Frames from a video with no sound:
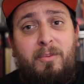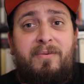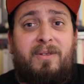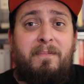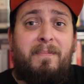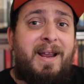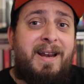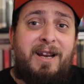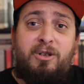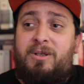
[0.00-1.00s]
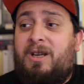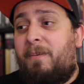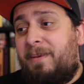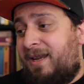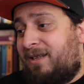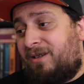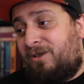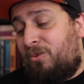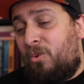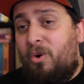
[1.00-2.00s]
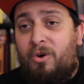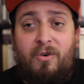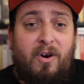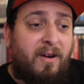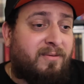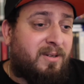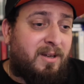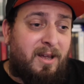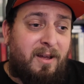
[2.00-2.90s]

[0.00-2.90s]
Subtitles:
with the main actors coming in to do autographs.